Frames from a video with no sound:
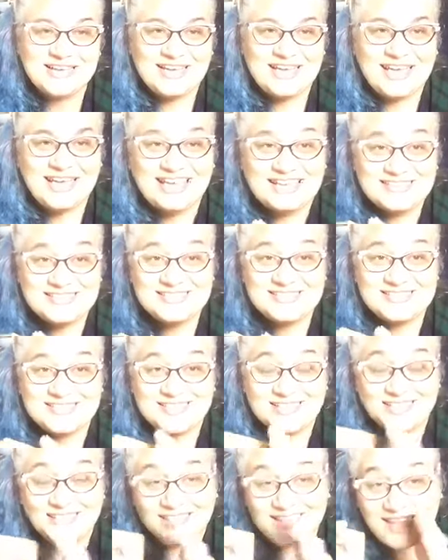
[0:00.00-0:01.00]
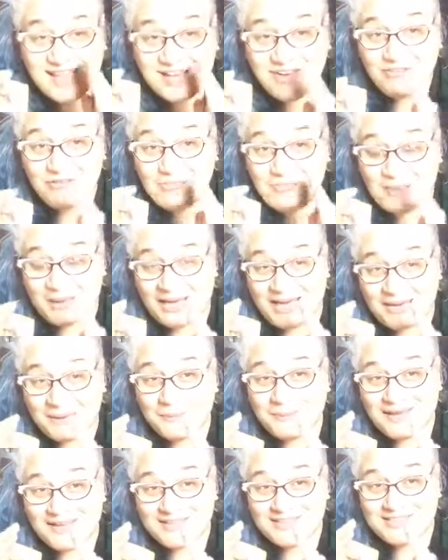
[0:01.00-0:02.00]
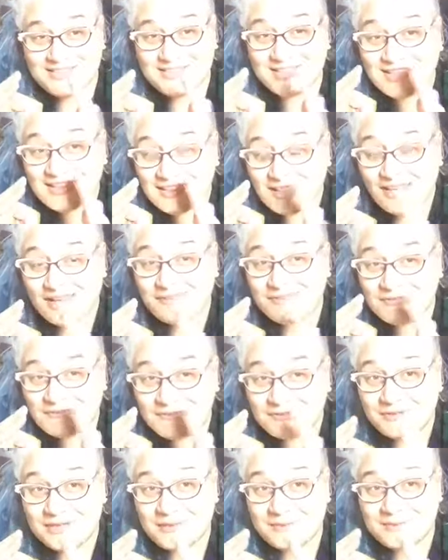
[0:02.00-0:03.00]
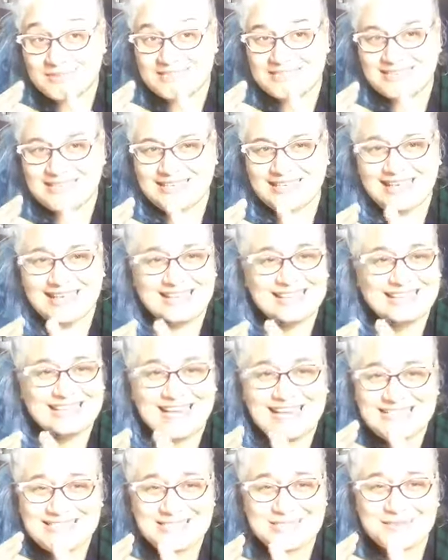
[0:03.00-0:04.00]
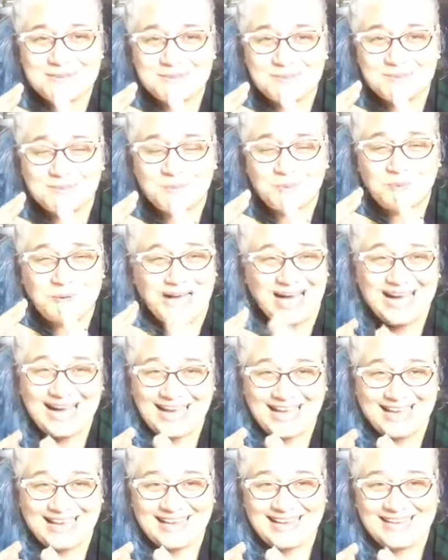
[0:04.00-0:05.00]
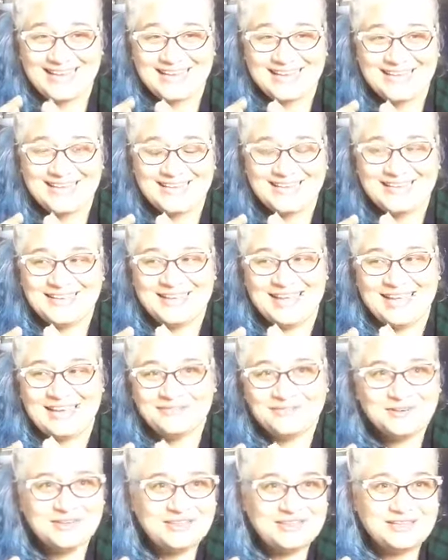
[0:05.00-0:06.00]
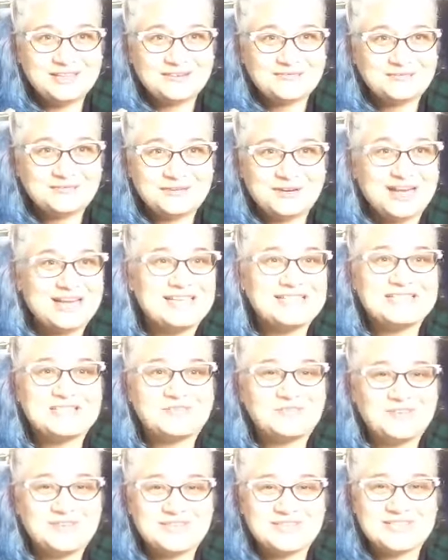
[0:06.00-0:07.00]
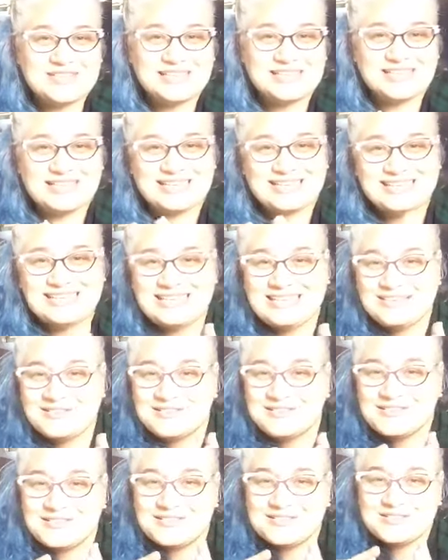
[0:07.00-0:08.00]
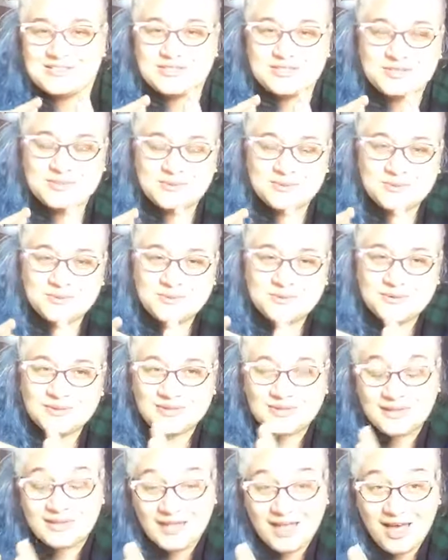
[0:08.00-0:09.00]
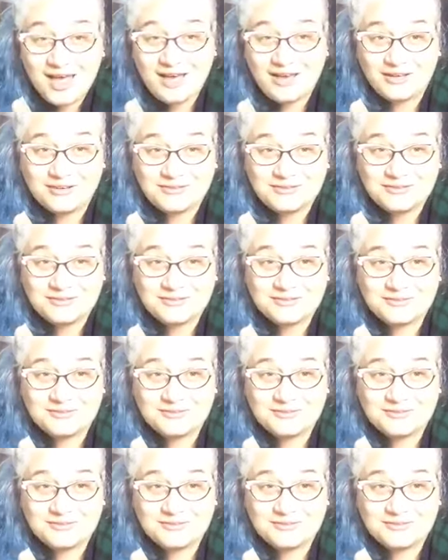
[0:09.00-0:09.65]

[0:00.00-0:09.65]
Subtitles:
is the love pie wedge, the love frequency. And that's why everything for us feels like it gears us to love.